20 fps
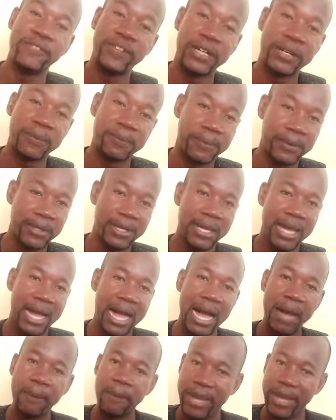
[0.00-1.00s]
verb,
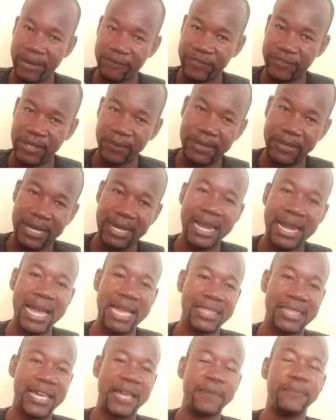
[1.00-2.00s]
a main verb can
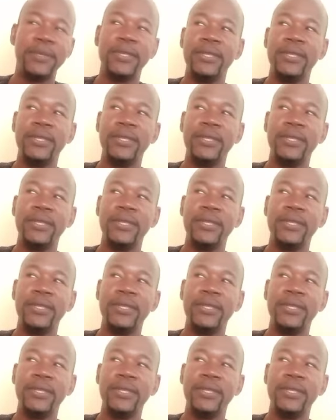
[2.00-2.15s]
either